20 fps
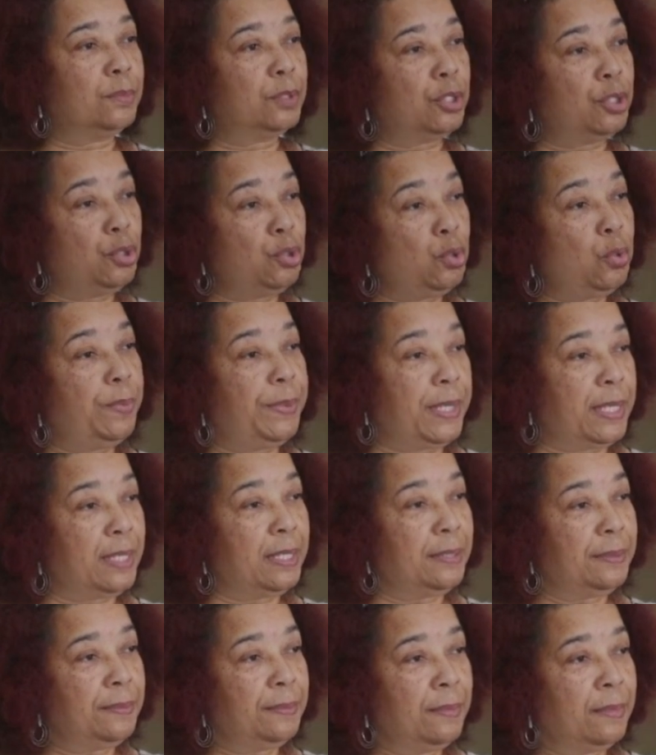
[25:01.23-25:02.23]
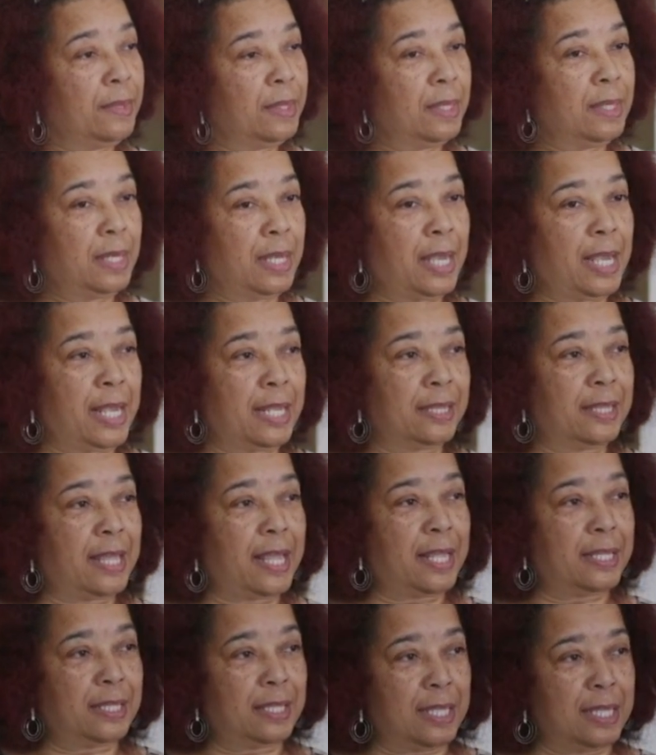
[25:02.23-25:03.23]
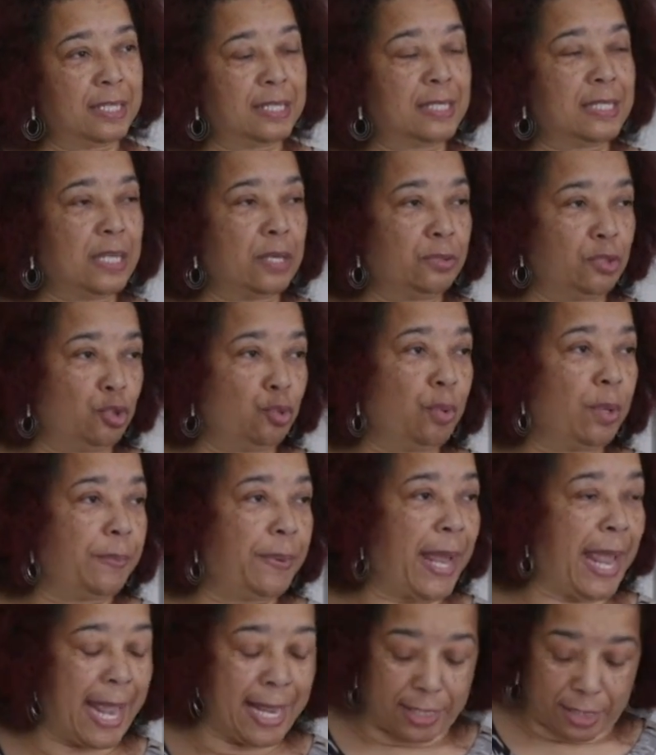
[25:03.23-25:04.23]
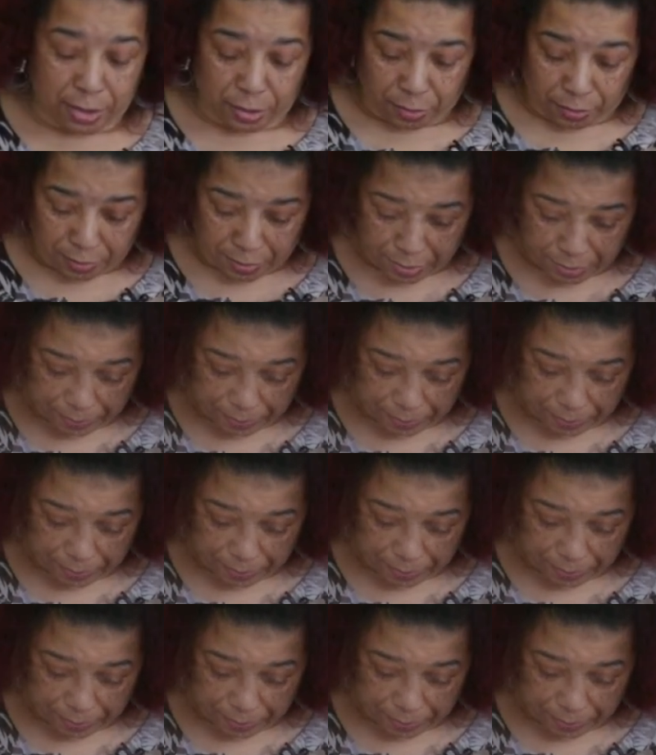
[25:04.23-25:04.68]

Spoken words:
tubing and that it's no trip hazard.